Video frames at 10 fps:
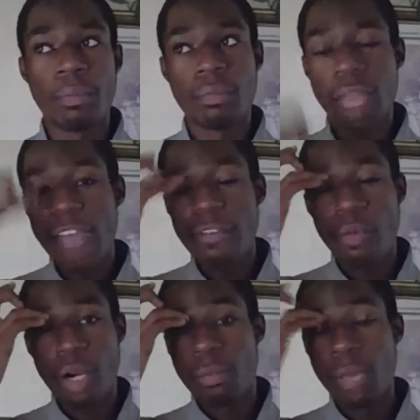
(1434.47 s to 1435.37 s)

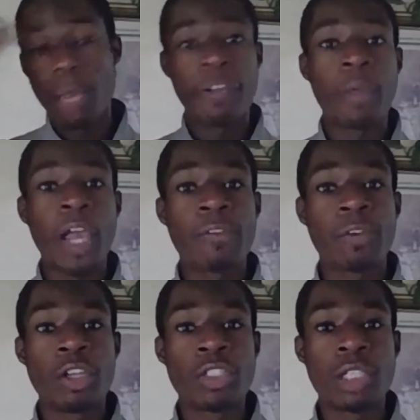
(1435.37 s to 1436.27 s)
everywhere. I'm available
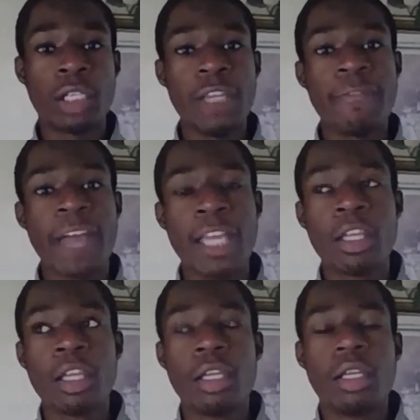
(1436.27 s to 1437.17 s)
everywhere. So leave a
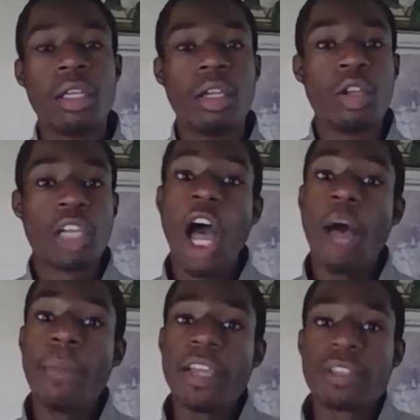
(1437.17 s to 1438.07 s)

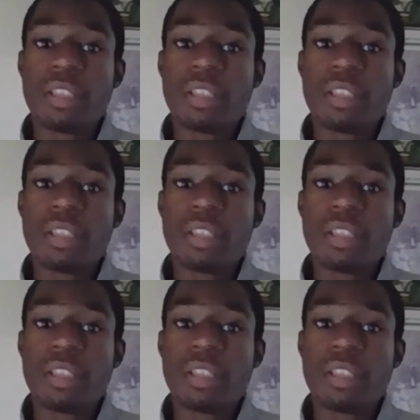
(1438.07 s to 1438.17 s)
comment,